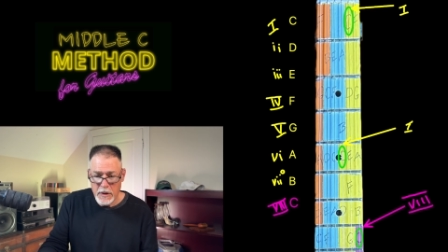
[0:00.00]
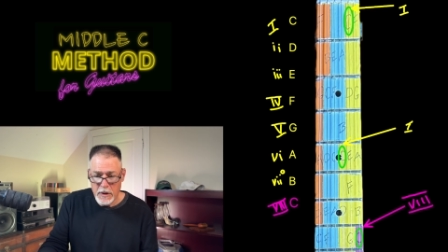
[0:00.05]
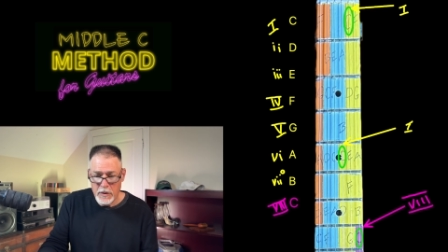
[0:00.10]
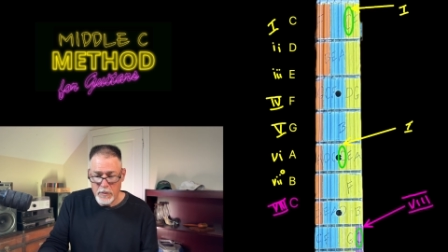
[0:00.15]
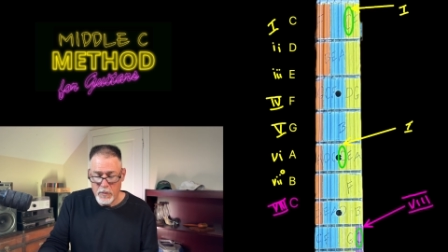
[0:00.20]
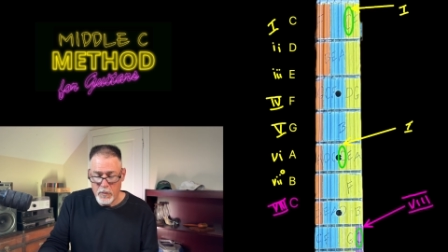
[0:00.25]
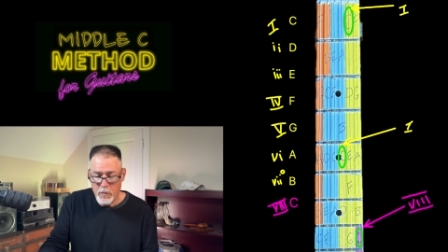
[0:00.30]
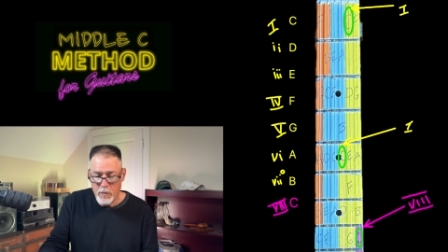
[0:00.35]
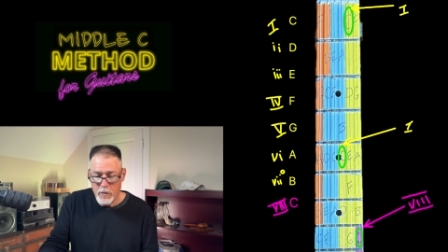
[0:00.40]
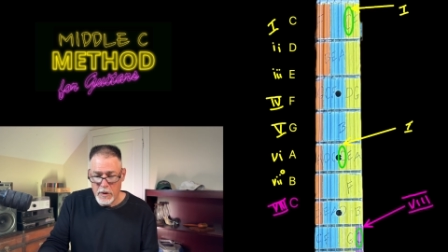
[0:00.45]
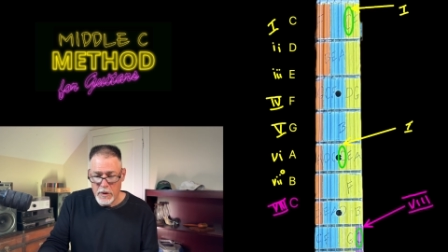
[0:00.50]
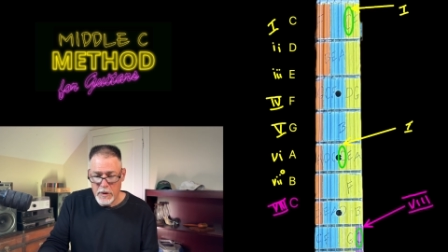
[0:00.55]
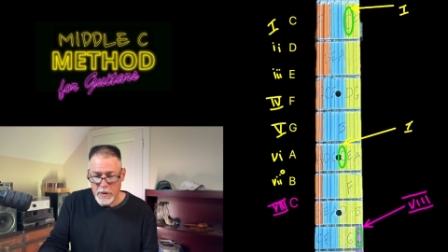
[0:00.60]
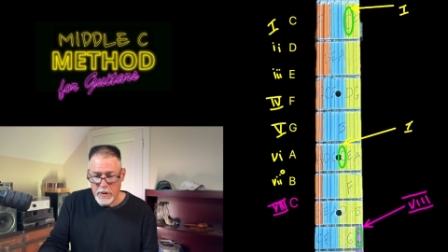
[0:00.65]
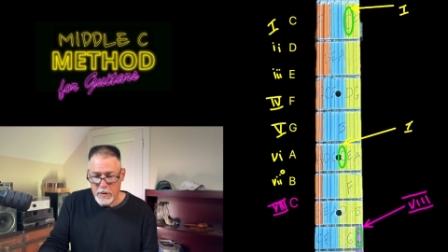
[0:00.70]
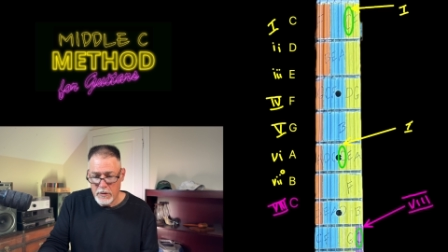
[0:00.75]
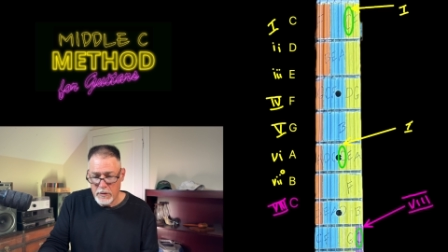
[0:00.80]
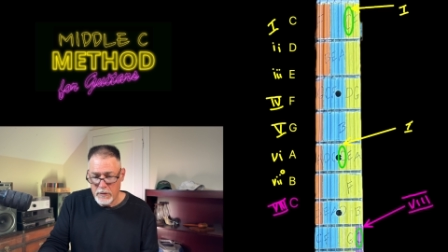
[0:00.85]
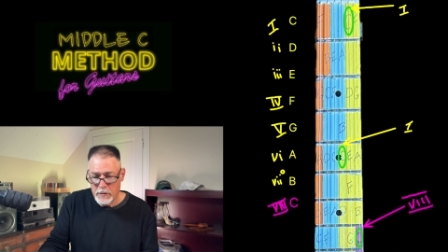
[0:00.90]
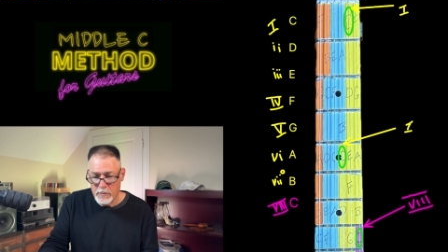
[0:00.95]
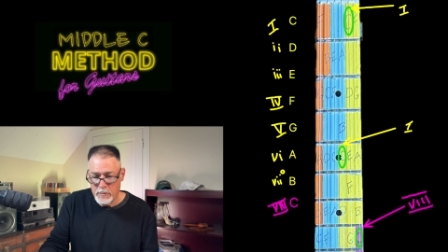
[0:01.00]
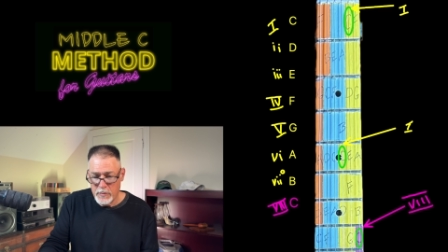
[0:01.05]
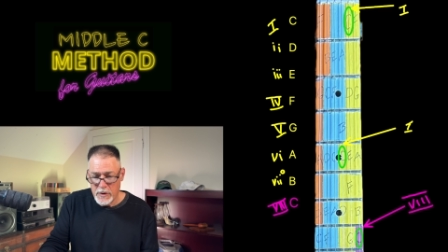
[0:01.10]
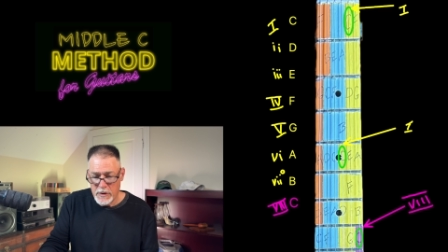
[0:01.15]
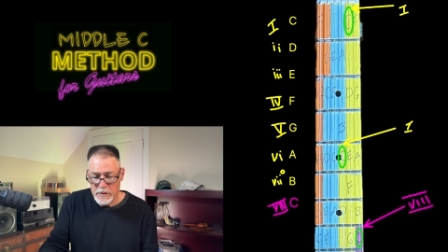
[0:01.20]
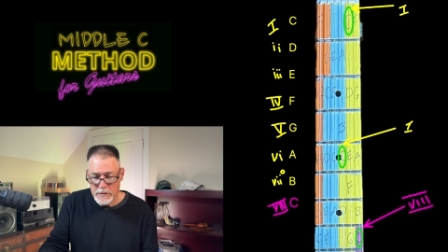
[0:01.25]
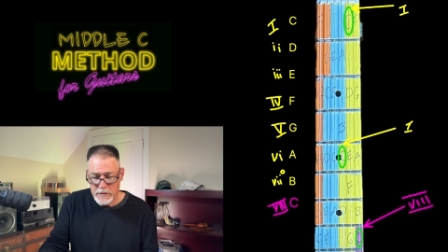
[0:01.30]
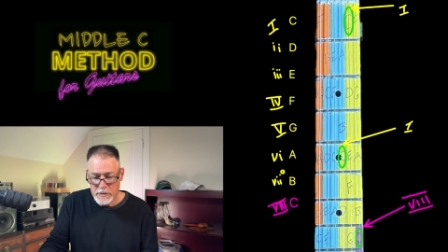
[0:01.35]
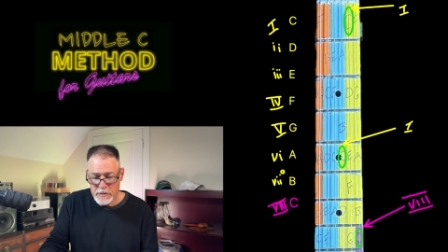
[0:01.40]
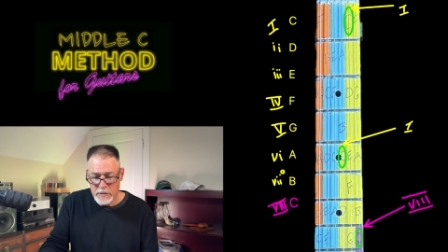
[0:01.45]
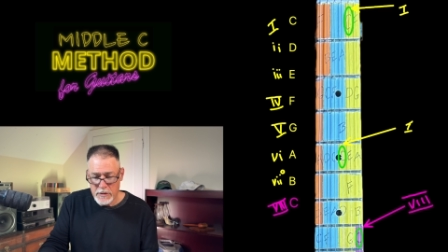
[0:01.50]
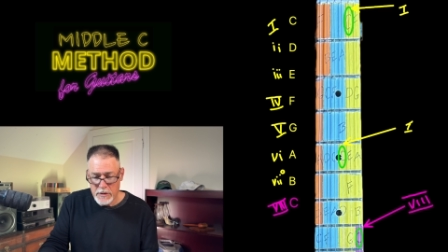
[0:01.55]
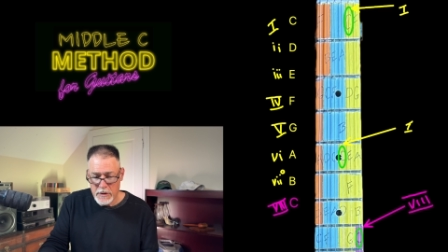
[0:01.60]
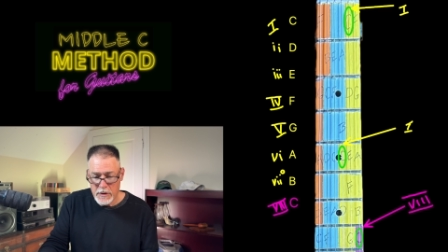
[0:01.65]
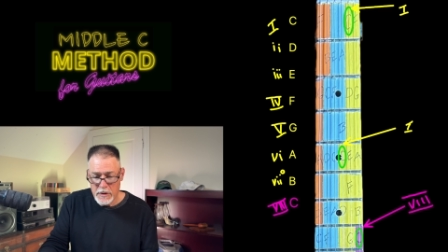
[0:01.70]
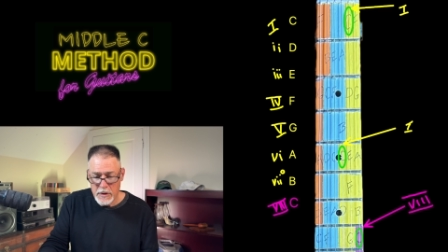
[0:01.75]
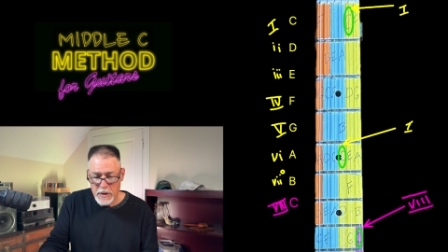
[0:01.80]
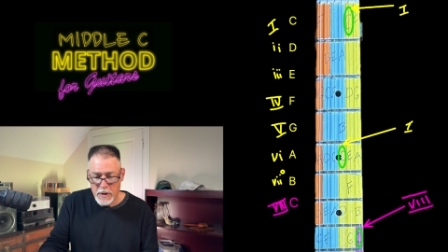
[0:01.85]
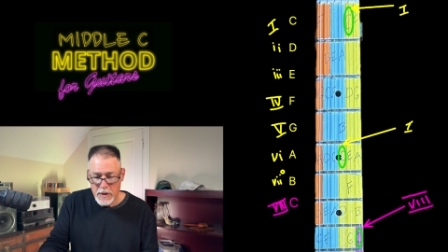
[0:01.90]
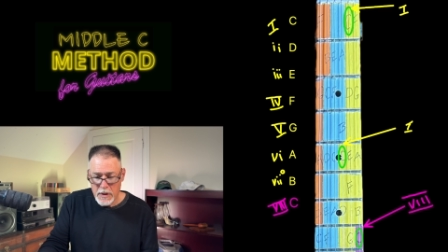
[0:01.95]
at 1 on the B string